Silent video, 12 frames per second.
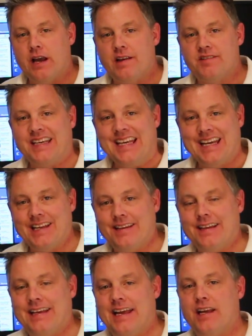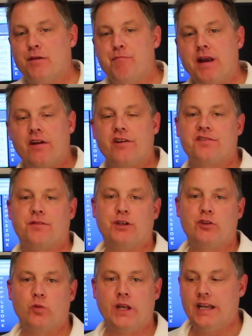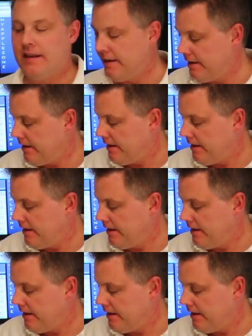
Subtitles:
guys again a comparison between